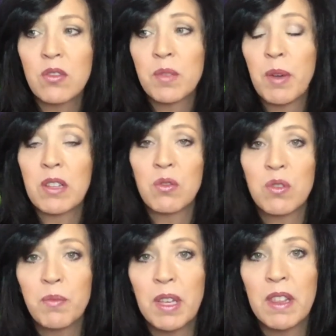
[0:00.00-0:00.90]
a sponsor
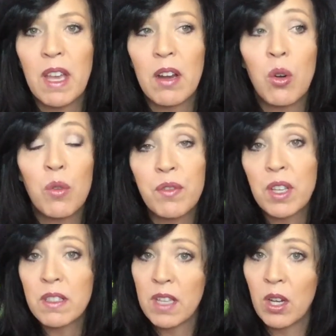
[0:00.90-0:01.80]
who's been there.
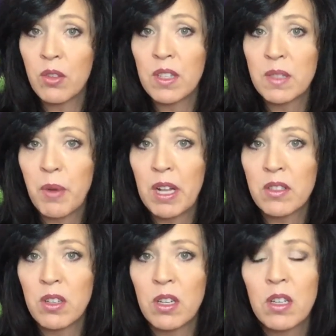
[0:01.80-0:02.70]
Hopefully, it's a healthy
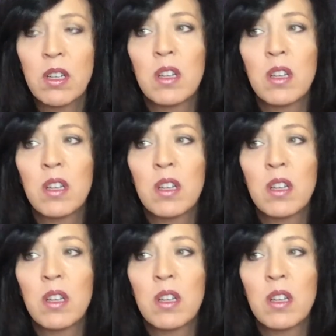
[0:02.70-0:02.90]
sponsor.